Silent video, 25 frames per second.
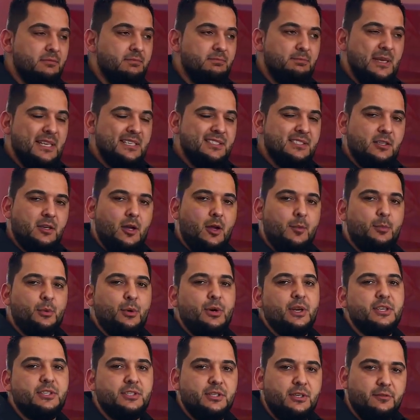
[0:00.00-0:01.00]
basic
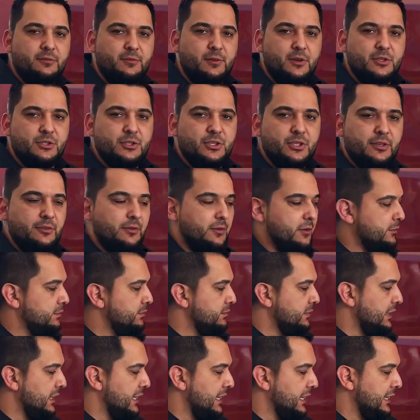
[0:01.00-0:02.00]
operation and function of
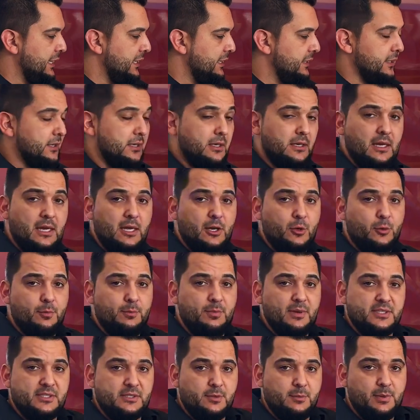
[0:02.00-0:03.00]
them, and how to
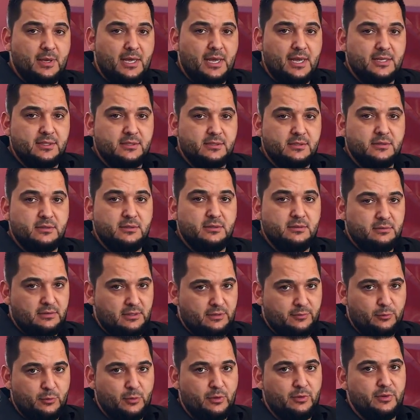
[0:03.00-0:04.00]
replace the pads
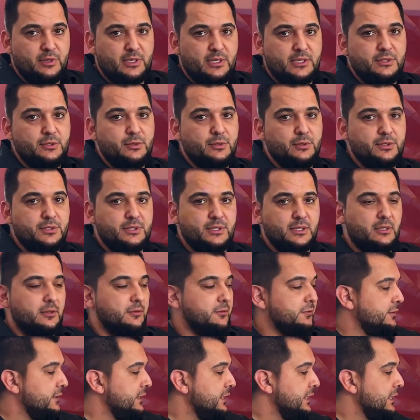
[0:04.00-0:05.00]
if you ever need to
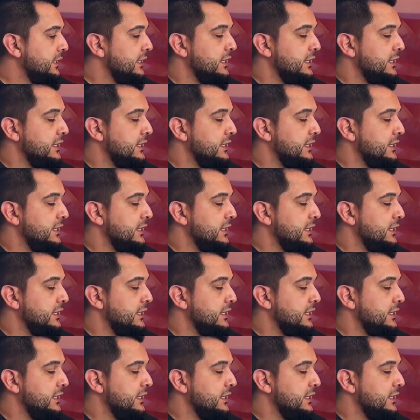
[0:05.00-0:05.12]
yourself.